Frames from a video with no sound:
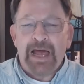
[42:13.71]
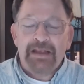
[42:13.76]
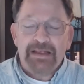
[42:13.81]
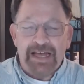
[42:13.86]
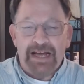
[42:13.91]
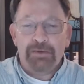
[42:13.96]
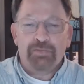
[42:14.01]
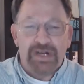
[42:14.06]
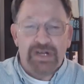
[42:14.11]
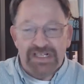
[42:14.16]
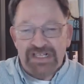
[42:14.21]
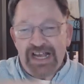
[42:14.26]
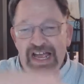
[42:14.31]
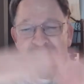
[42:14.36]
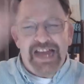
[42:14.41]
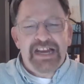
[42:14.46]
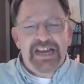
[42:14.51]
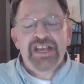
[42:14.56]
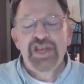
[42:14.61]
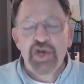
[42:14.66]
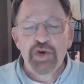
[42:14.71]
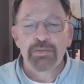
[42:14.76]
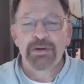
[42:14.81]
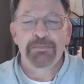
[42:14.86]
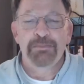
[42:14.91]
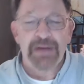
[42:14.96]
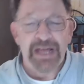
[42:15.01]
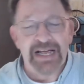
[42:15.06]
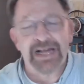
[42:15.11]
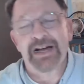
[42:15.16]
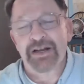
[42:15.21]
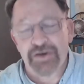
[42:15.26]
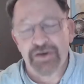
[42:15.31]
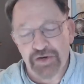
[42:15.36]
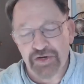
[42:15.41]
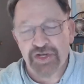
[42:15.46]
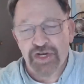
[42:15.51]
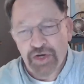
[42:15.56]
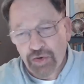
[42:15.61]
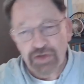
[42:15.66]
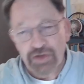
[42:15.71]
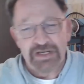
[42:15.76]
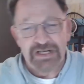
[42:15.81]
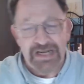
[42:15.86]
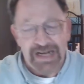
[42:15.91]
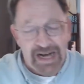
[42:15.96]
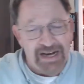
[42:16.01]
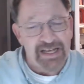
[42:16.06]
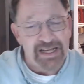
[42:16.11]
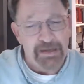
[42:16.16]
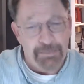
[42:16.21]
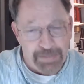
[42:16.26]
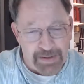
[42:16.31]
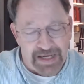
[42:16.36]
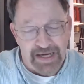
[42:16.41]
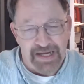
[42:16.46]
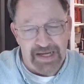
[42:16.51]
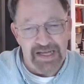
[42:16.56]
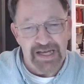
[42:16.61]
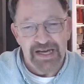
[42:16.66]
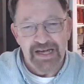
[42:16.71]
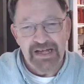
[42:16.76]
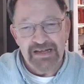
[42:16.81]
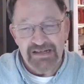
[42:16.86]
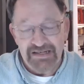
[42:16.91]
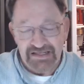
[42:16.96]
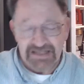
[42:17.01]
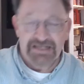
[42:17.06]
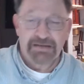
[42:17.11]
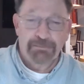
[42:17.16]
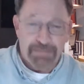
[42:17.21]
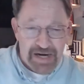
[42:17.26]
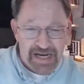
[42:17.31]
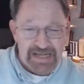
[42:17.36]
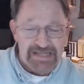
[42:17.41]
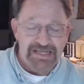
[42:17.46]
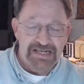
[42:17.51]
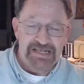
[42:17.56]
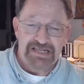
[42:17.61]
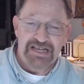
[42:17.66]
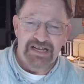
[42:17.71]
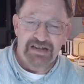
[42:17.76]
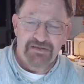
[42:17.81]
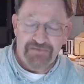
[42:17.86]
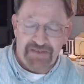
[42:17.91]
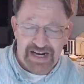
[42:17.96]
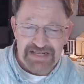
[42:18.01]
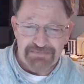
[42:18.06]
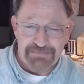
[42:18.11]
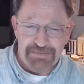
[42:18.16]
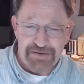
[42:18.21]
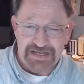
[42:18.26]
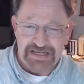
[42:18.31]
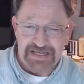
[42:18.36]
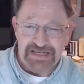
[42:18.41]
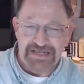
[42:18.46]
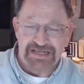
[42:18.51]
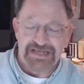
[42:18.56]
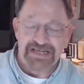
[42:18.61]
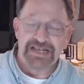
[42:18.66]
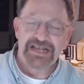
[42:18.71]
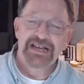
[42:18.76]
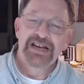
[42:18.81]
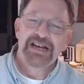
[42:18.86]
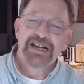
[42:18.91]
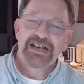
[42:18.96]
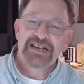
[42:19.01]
that in which any human being on earth couldn't occupy is the presidency and vice presidency,